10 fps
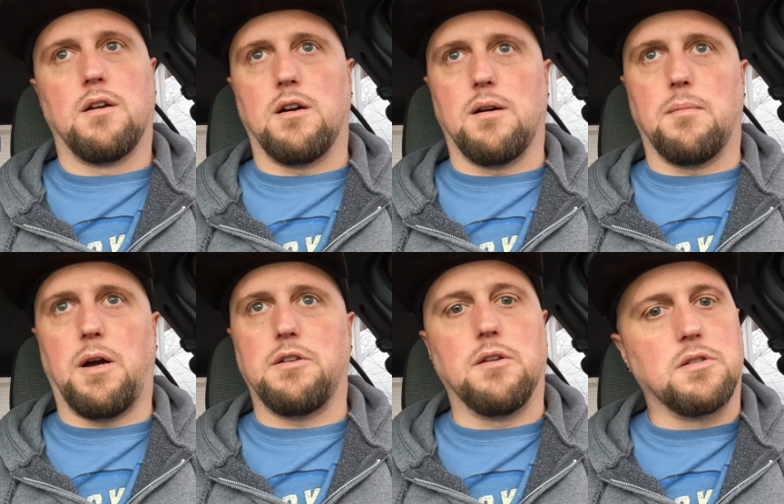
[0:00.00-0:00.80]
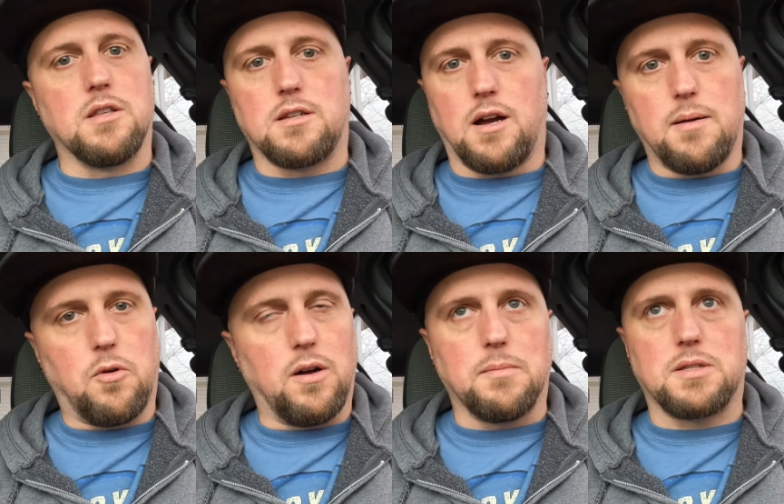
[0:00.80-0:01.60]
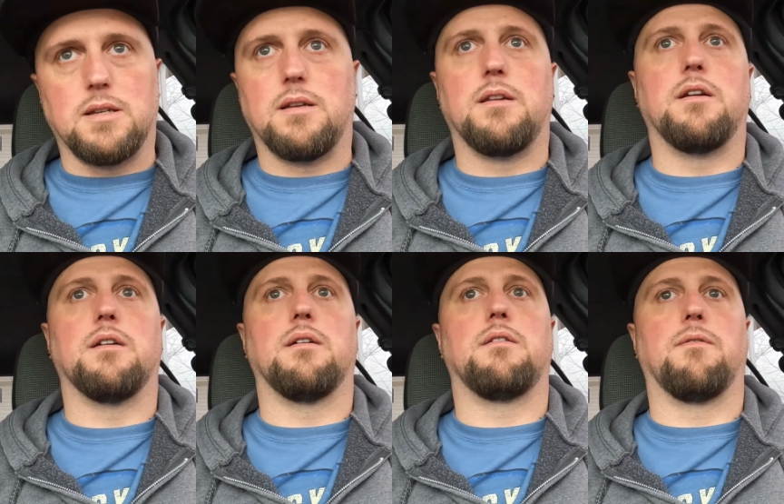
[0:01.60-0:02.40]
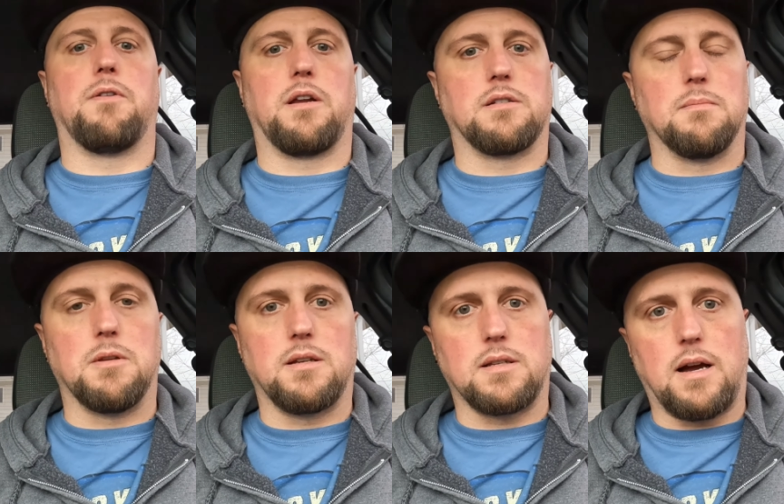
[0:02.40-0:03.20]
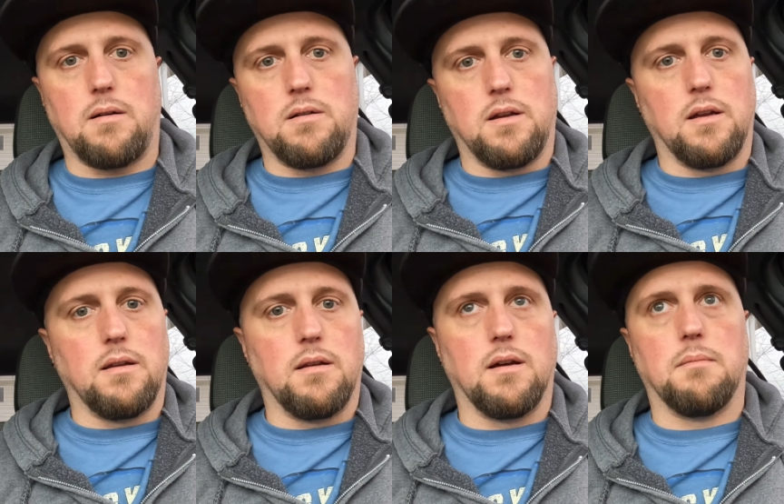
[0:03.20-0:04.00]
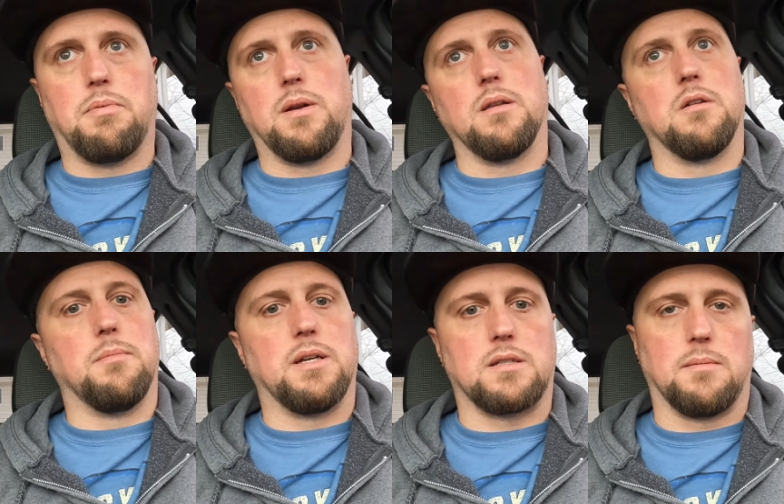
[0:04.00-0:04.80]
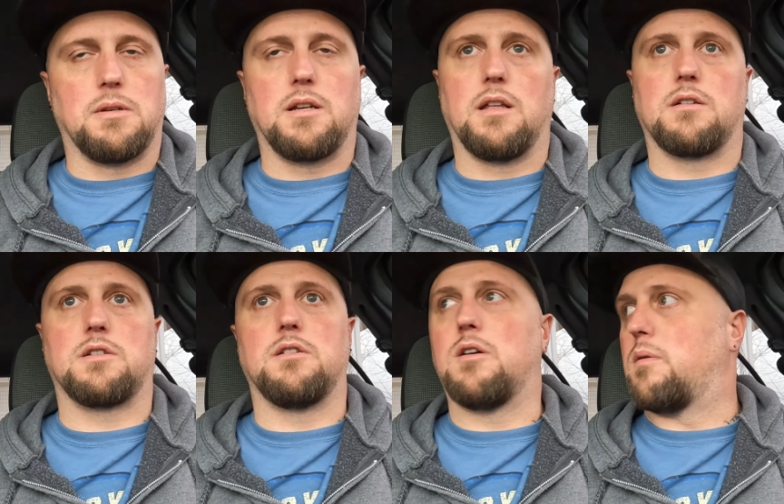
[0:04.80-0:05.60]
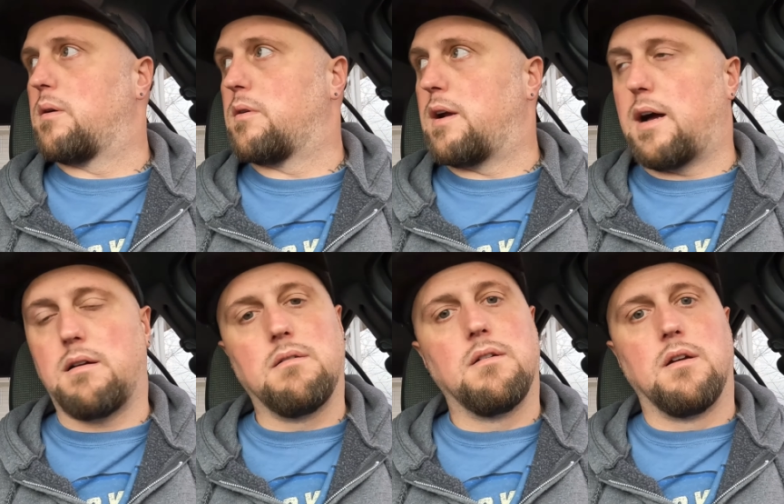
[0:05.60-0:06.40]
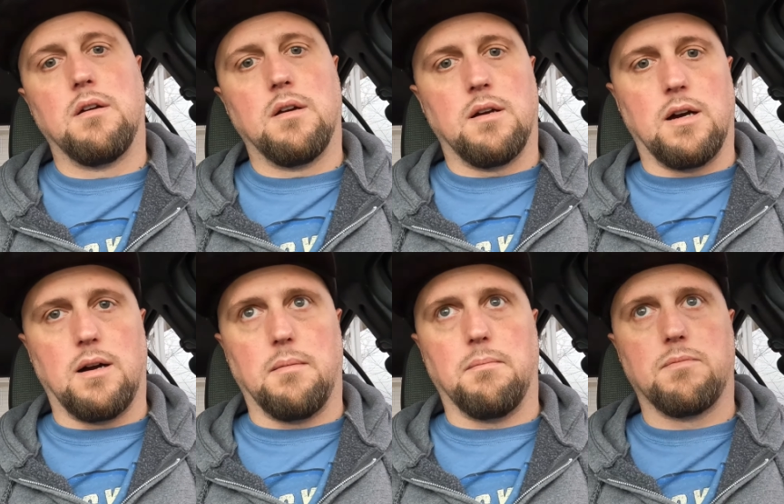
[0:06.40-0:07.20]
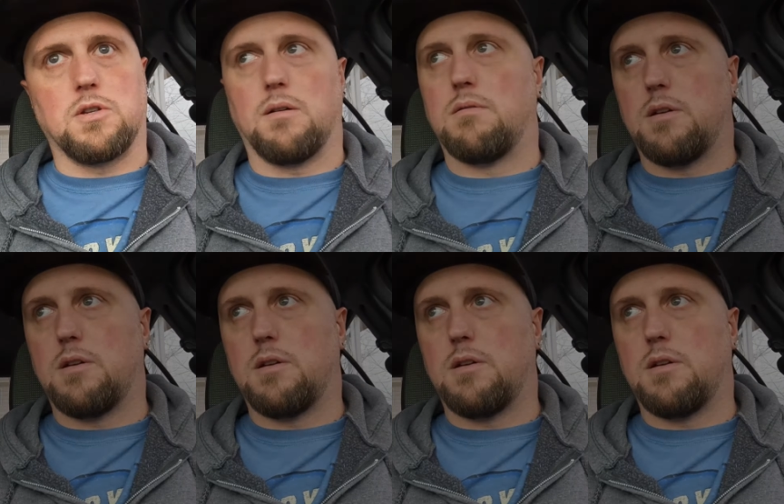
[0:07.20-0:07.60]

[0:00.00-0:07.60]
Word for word: um, I'd use the time while I'm sitting in here to, to figure some things out and uh, put a little bit of something together so you know where we're at. Um, so